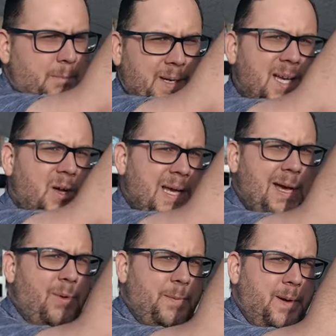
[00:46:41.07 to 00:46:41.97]
be
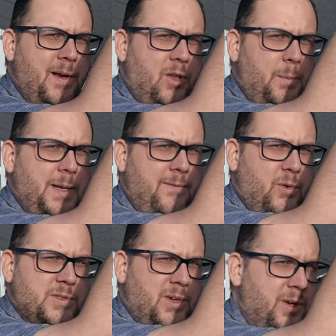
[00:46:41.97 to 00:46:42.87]
okay with putting a little bit of
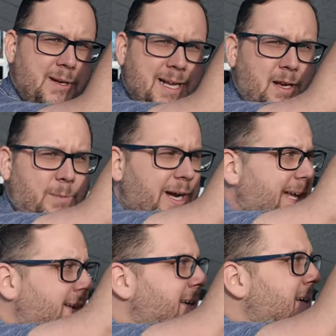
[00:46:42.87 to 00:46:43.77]
force on it. You're not going to break
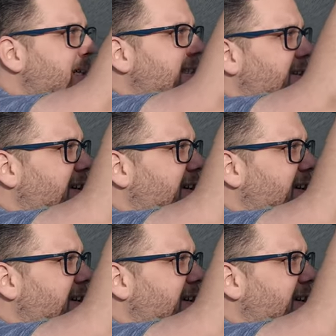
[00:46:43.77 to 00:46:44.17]
it. So you're